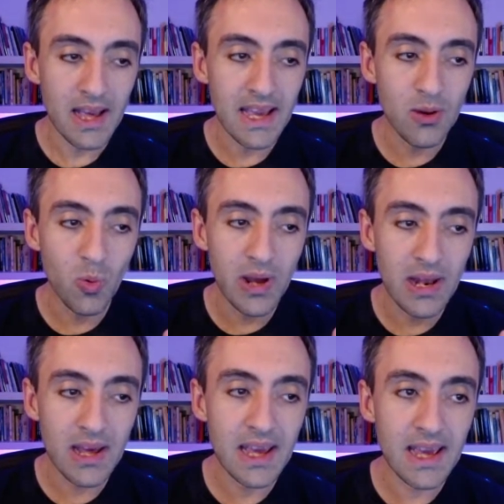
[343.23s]

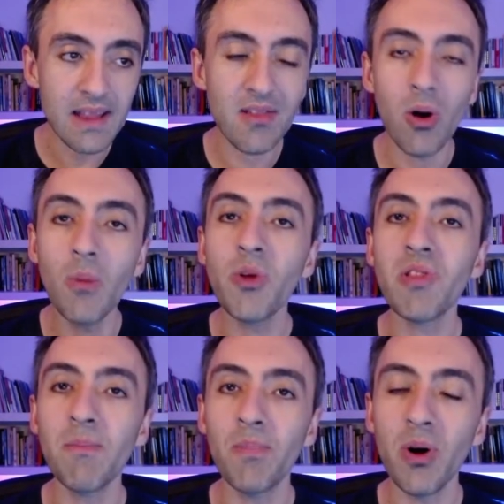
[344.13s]
it's
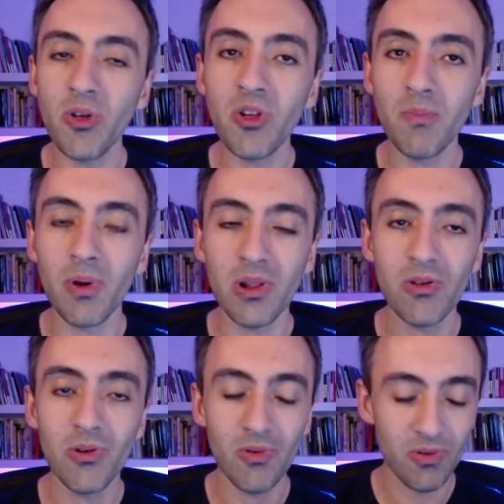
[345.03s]
almost impossible
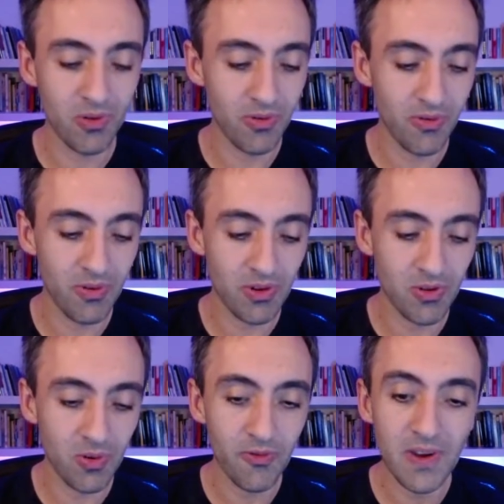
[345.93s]

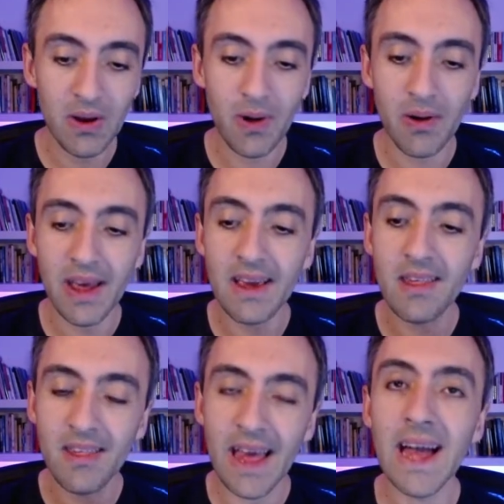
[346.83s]
to figure out
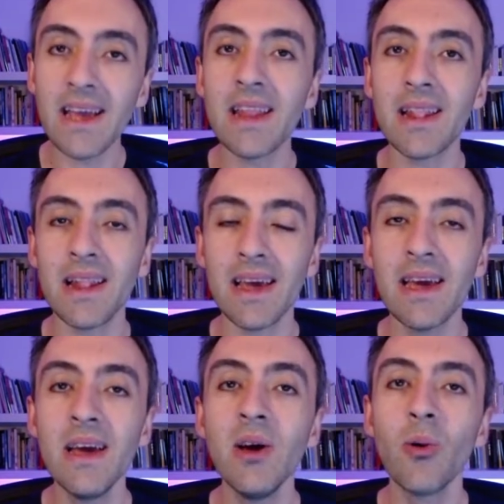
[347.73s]

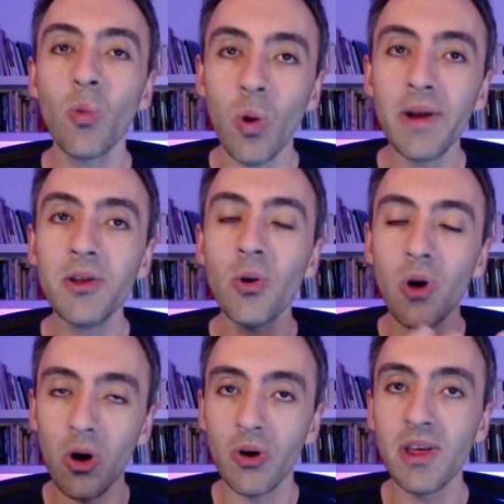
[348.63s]
exactly what
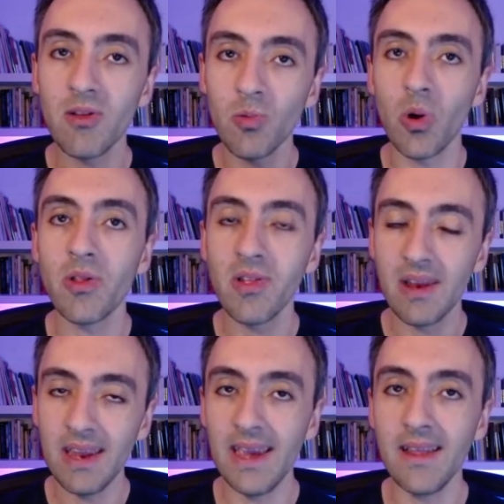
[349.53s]
your audience wants
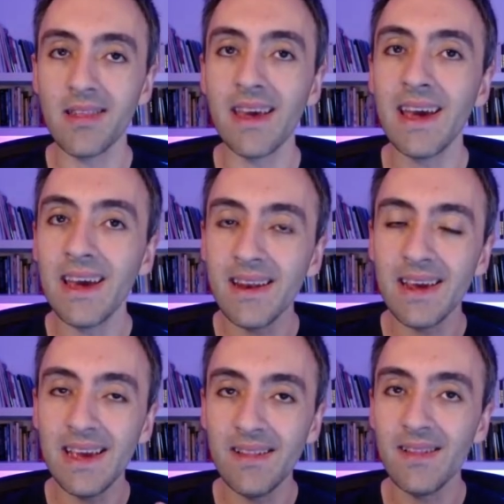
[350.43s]
and needs, and
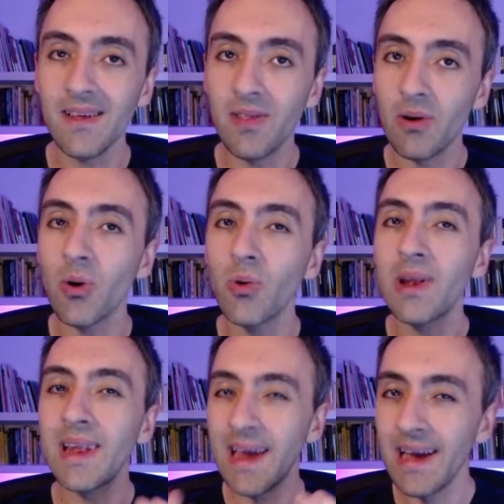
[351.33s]
in their
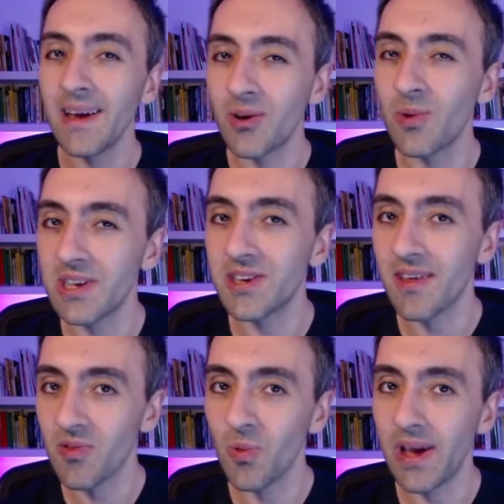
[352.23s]
own language
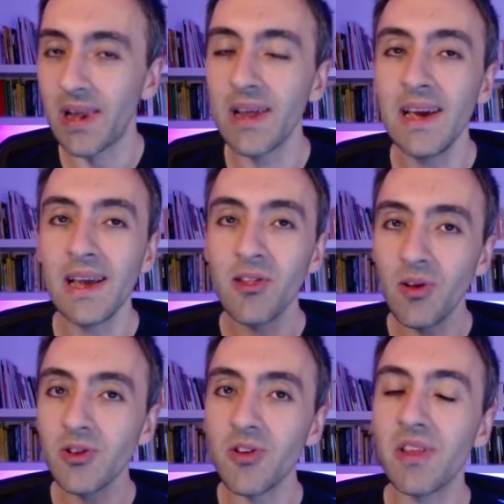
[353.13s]
as well. It's
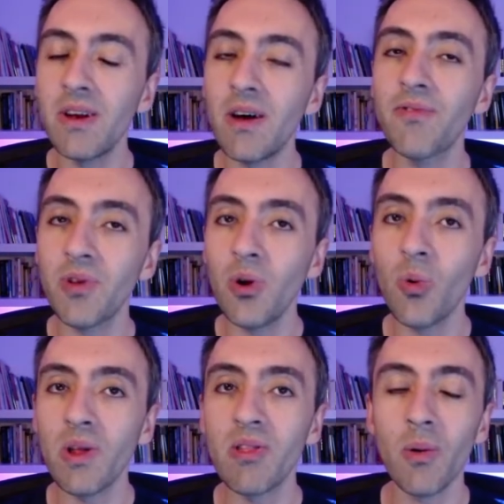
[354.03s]
not just enough to know
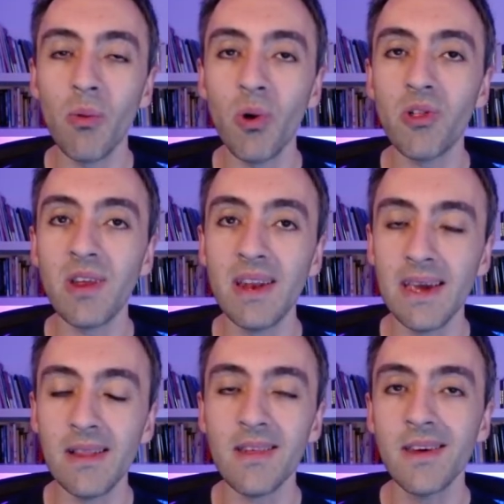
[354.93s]
what someone wants and
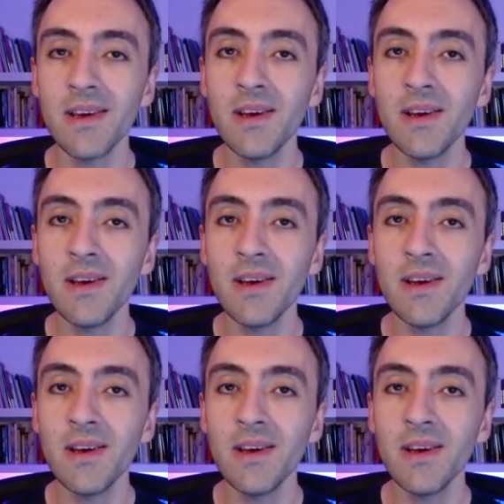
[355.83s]
needs.